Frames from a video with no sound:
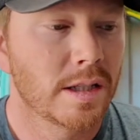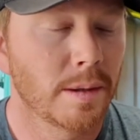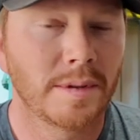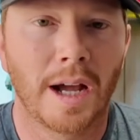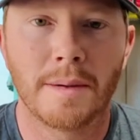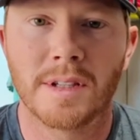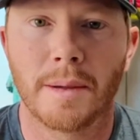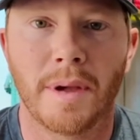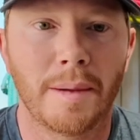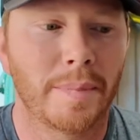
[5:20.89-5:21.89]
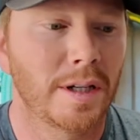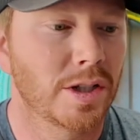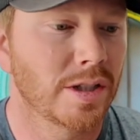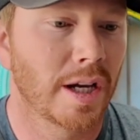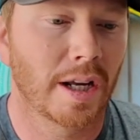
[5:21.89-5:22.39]
Sometimes that may be
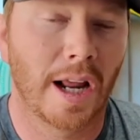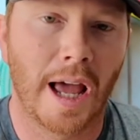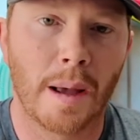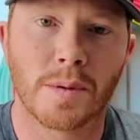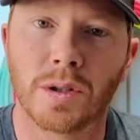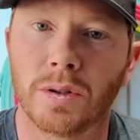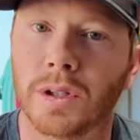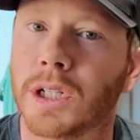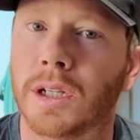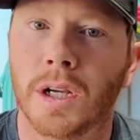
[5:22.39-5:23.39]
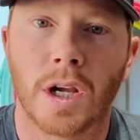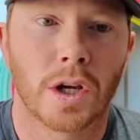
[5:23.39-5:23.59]
just like an absolutely